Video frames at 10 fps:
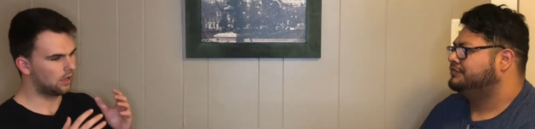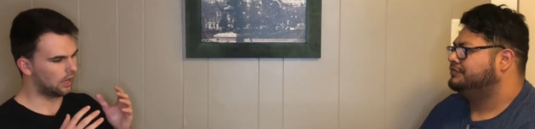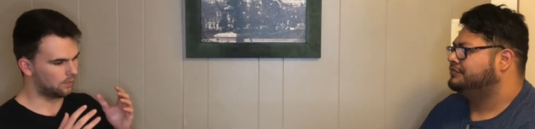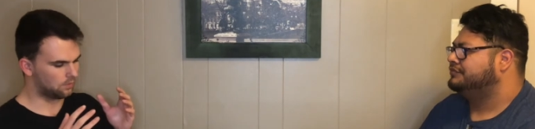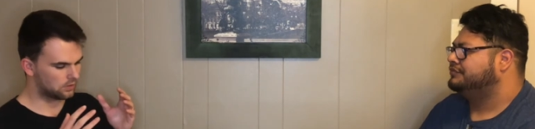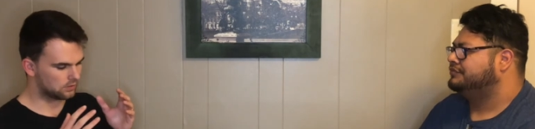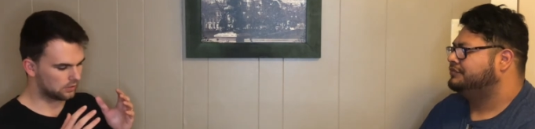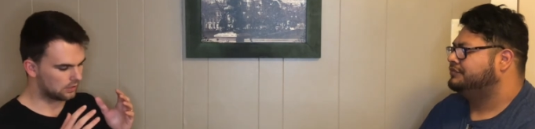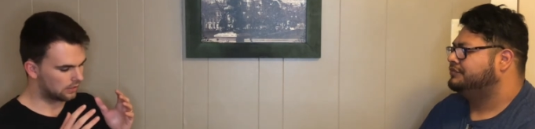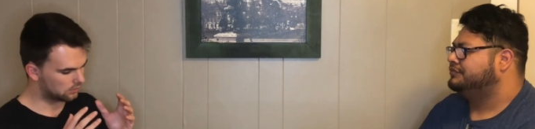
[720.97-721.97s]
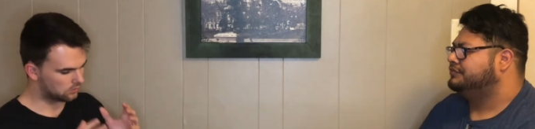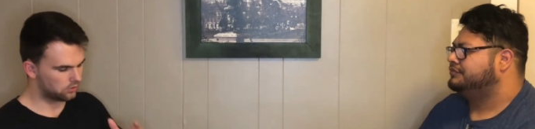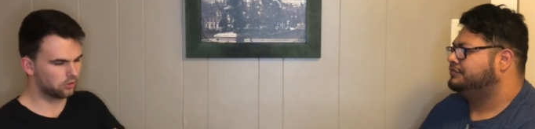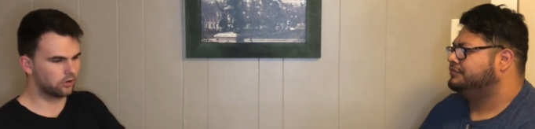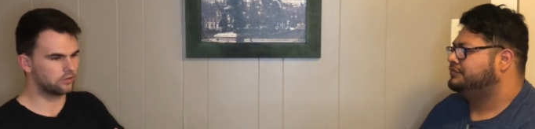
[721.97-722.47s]
Speaker 1: I'm gonna say yes to your
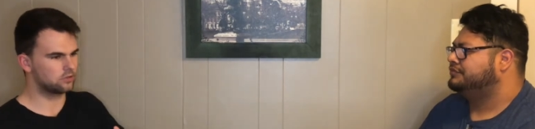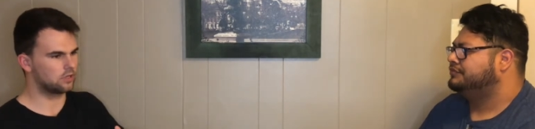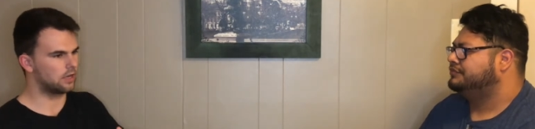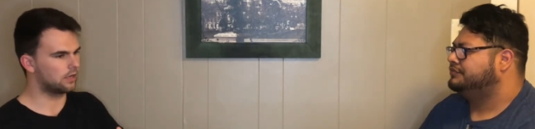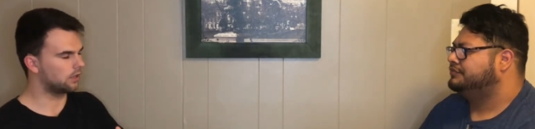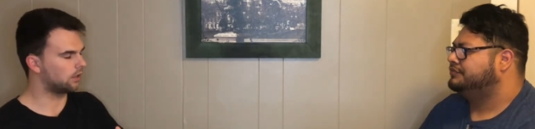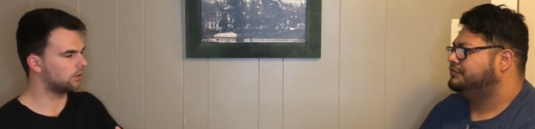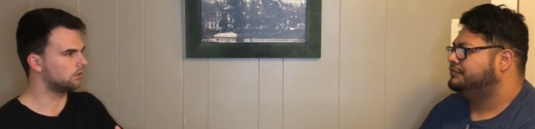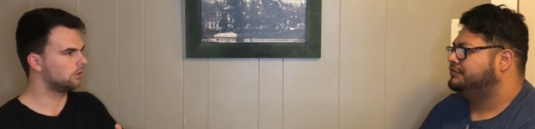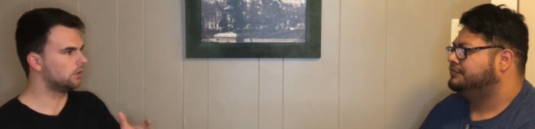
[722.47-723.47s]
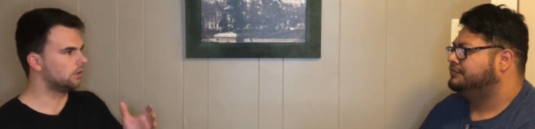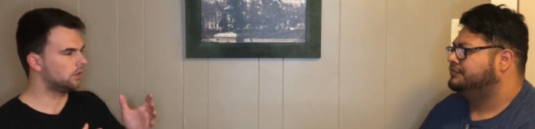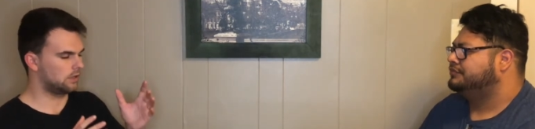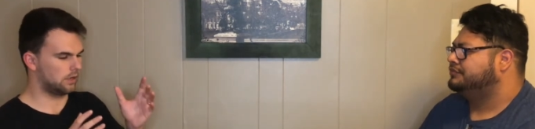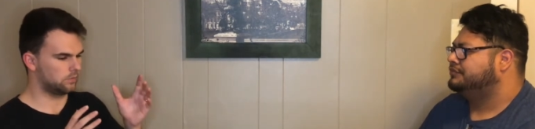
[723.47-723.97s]
grace today, God,
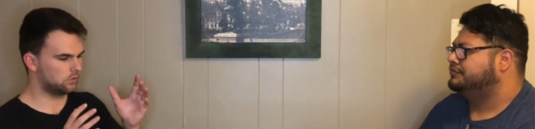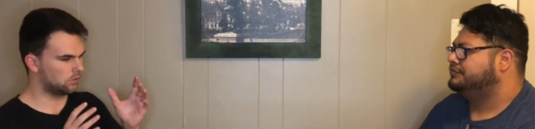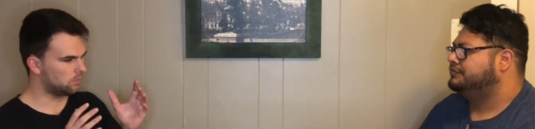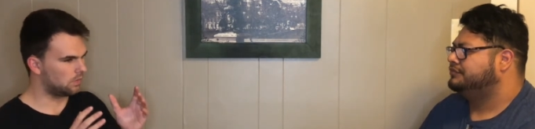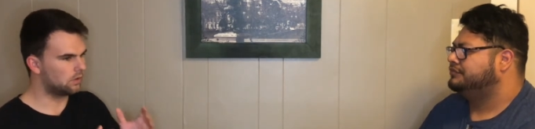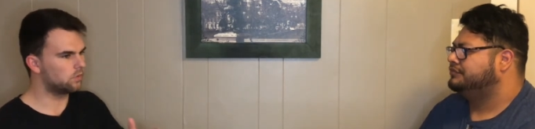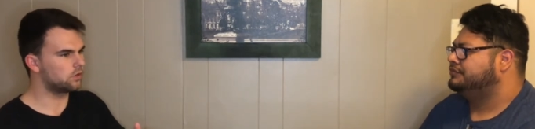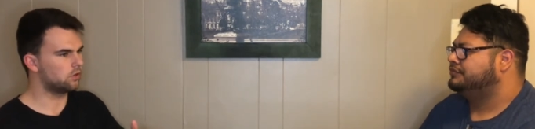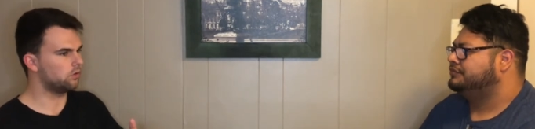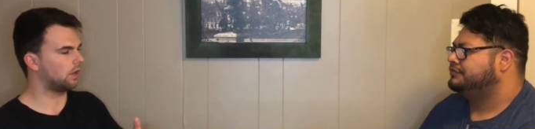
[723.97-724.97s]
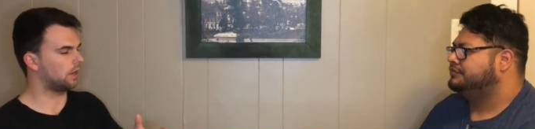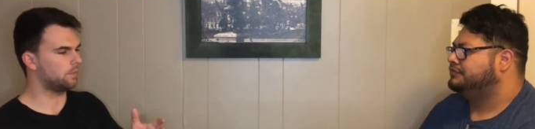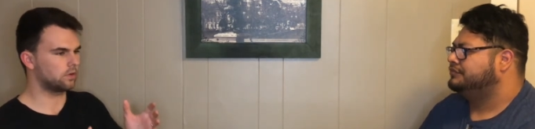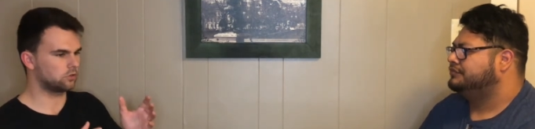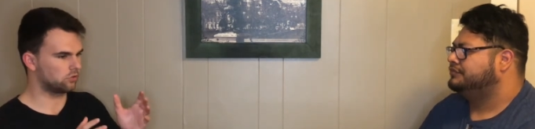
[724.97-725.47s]
and I'm just gonna meet with you and I'm
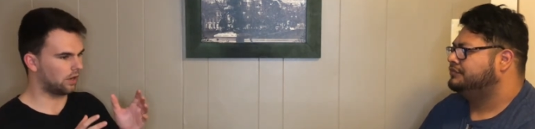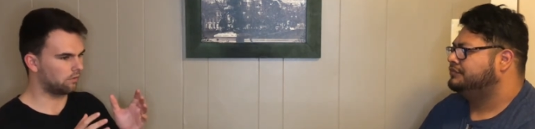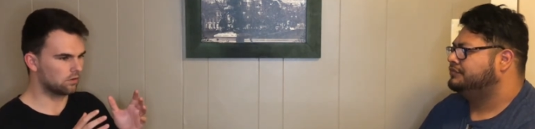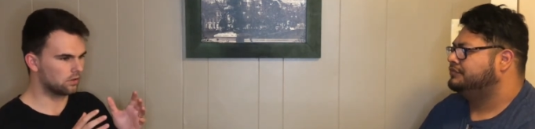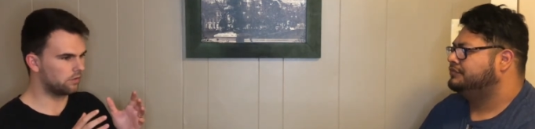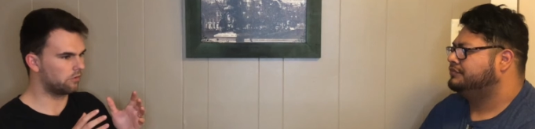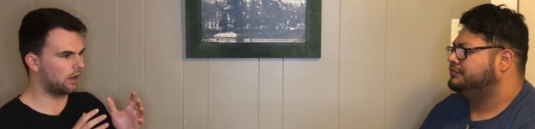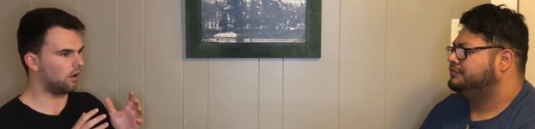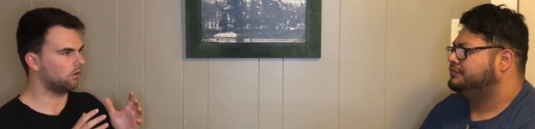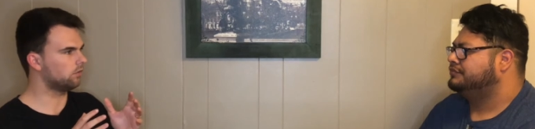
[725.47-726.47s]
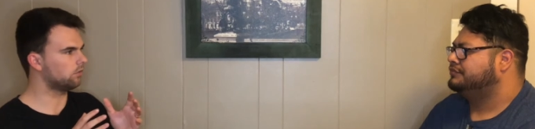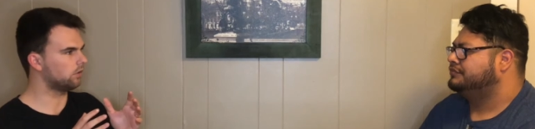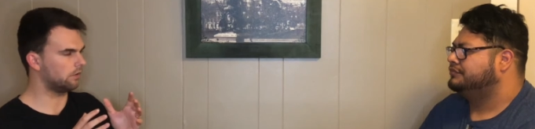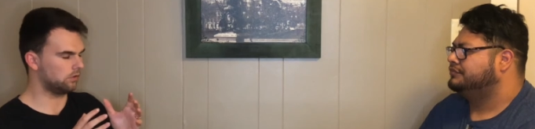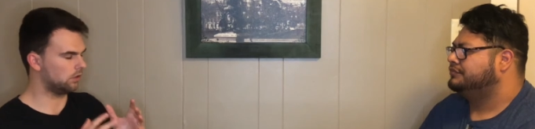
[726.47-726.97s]
gonna strive to live out
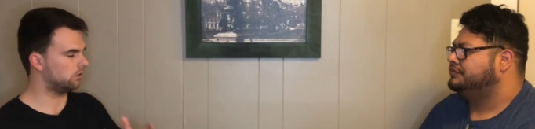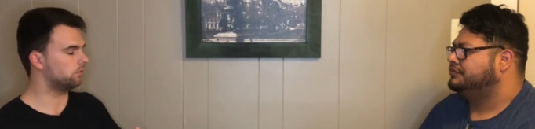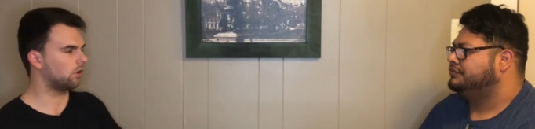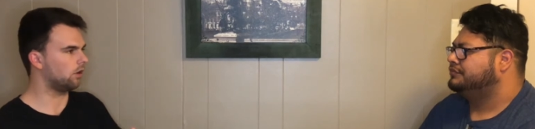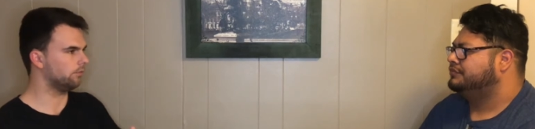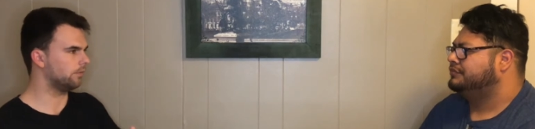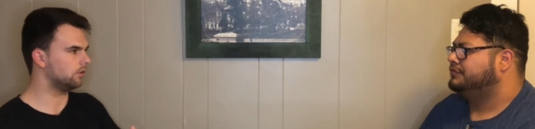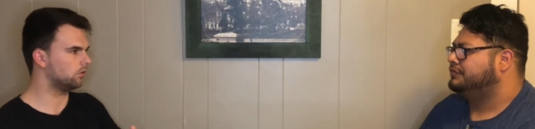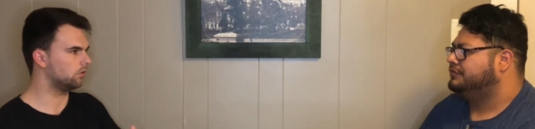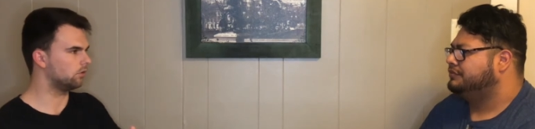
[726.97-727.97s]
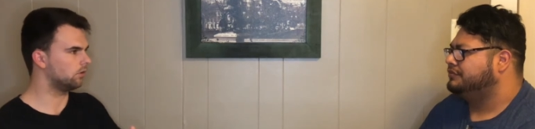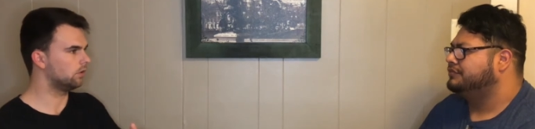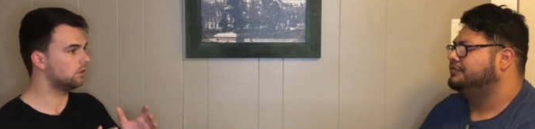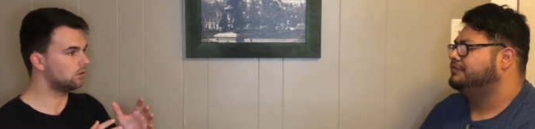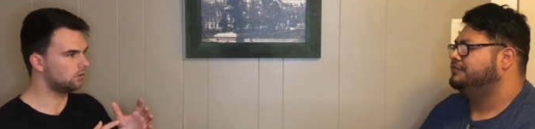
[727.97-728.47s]
everything you've called me to
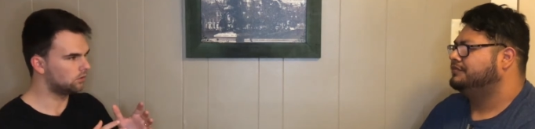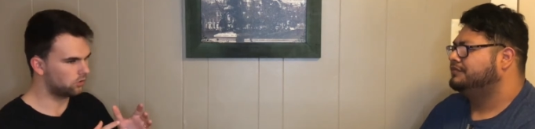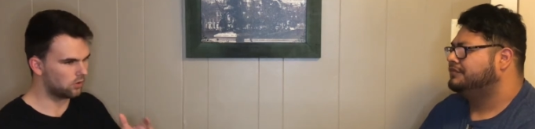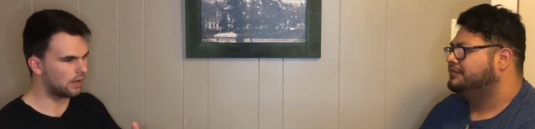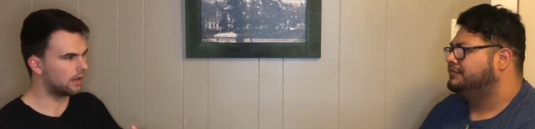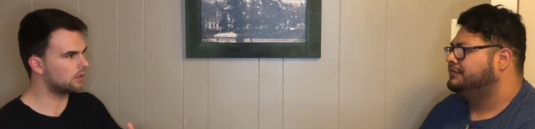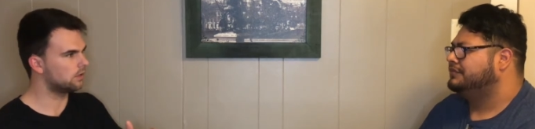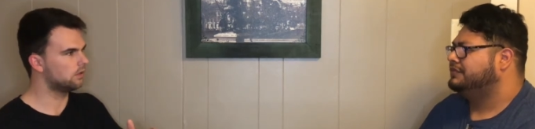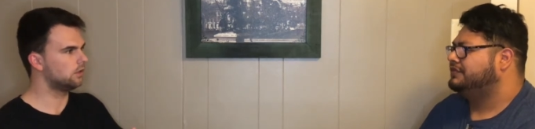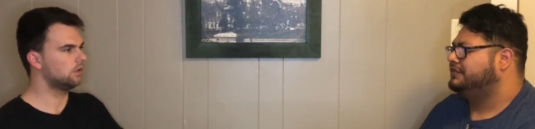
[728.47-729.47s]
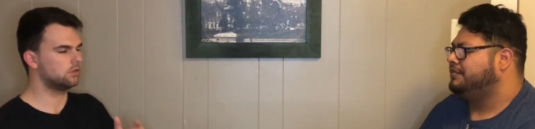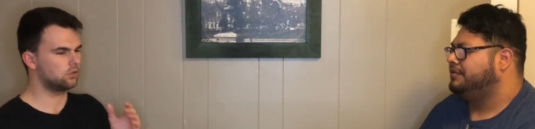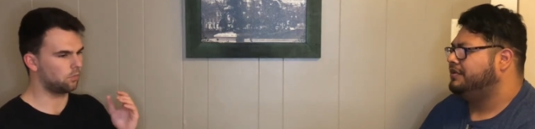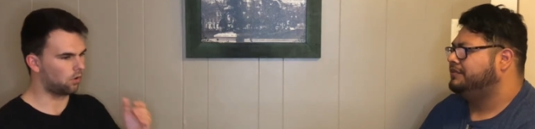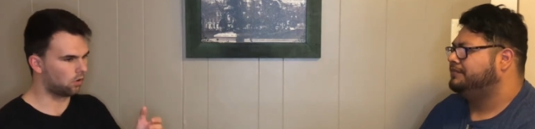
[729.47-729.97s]
mm. today, so
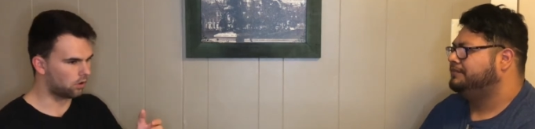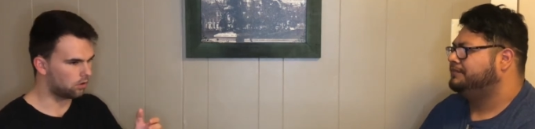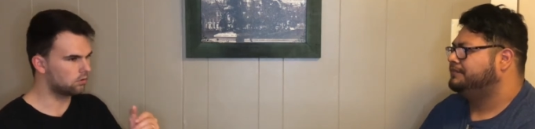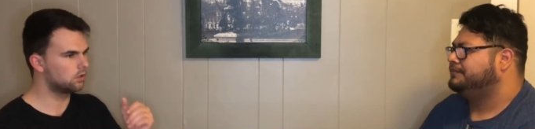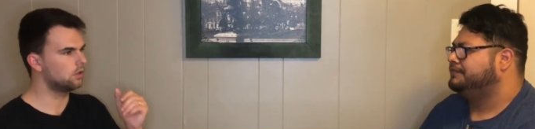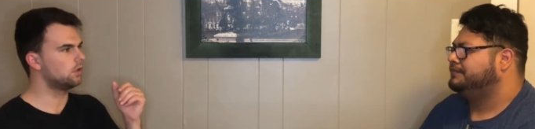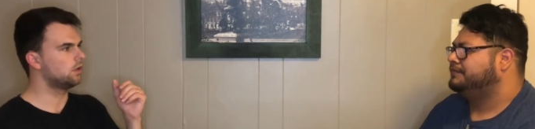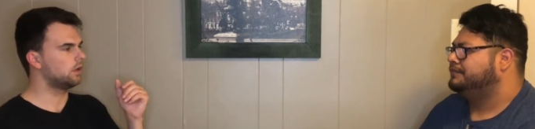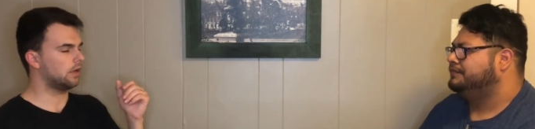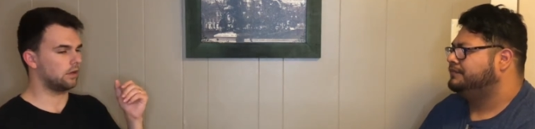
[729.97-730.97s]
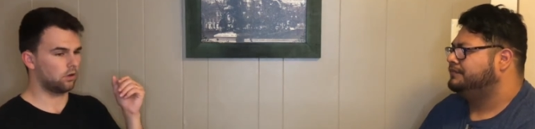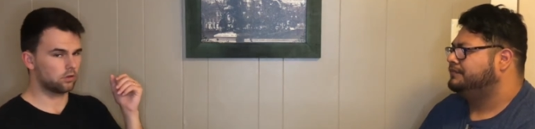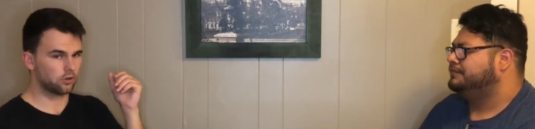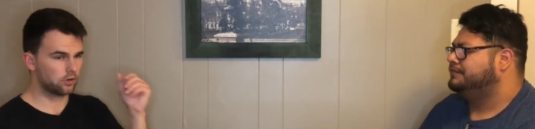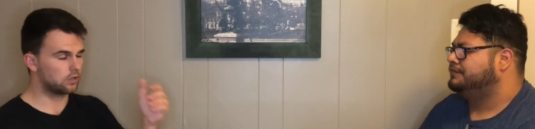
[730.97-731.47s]
tomorrow, good. and
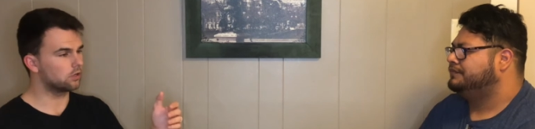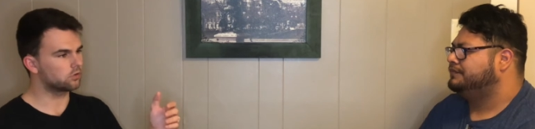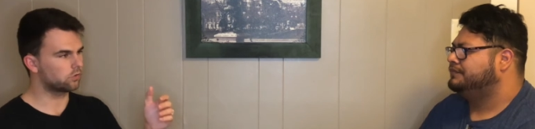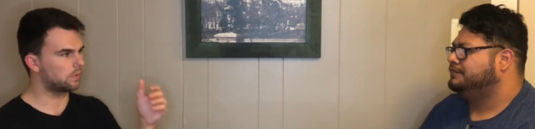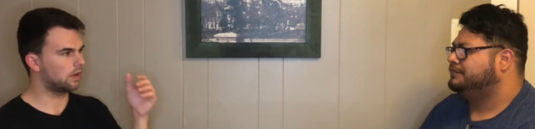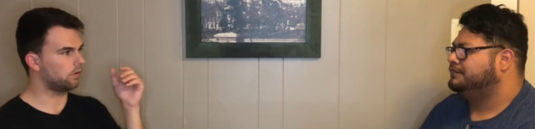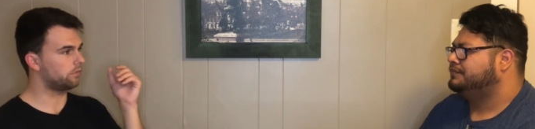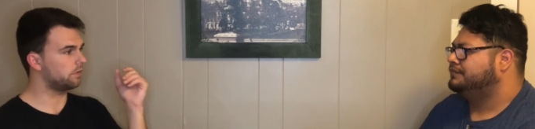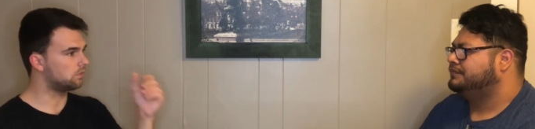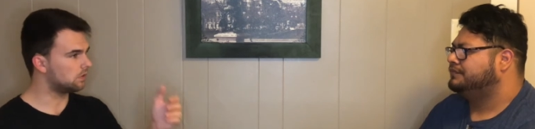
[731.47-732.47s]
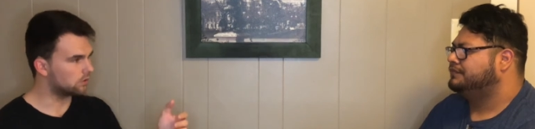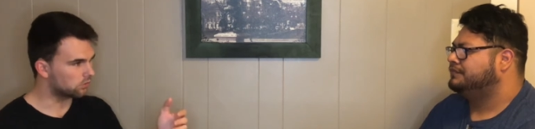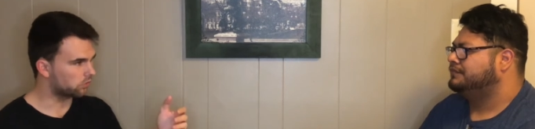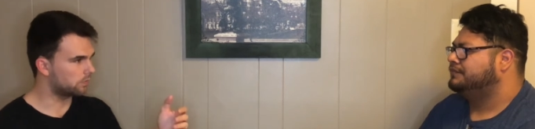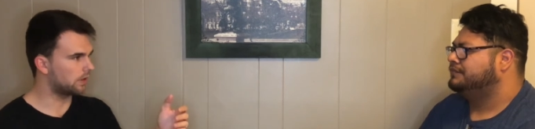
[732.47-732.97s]
30 years from now, 50 years
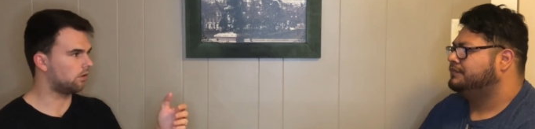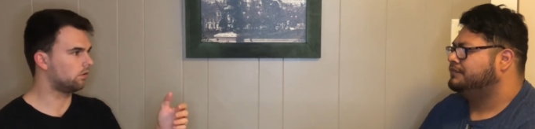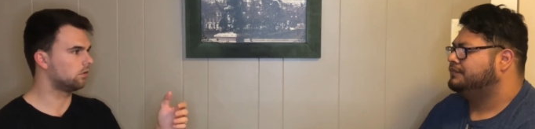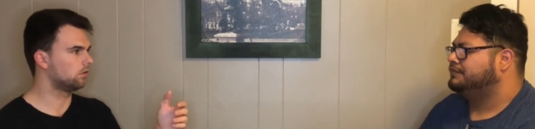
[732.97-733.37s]
from now.